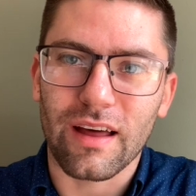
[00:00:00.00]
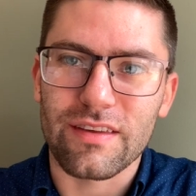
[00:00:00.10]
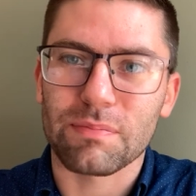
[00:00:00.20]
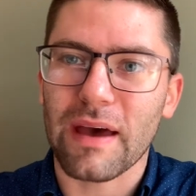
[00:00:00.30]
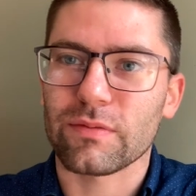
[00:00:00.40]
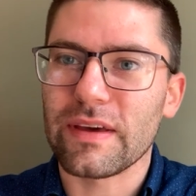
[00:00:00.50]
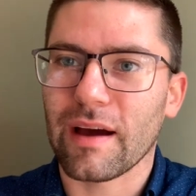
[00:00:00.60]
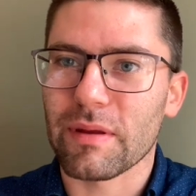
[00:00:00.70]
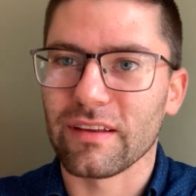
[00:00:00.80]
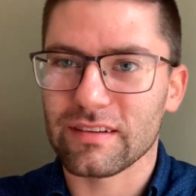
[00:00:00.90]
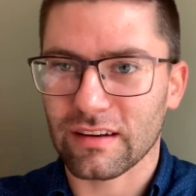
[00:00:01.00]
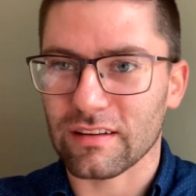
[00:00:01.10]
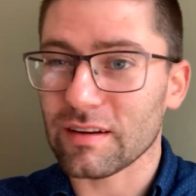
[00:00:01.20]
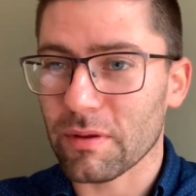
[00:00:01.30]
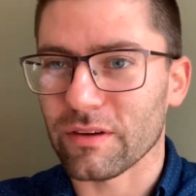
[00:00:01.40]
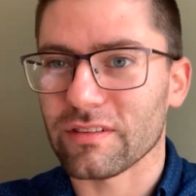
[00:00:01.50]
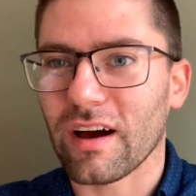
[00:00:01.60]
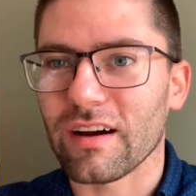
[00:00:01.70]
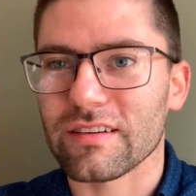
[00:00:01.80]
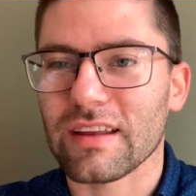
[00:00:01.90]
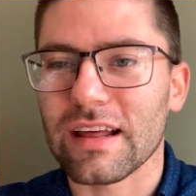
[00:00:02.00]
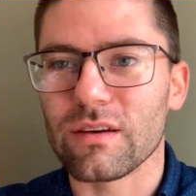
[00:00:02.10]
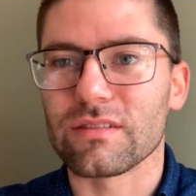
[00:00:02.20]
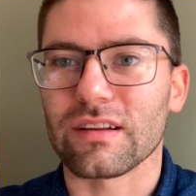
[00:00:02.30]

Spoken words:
This past week, I've been listening to some of those songs that I used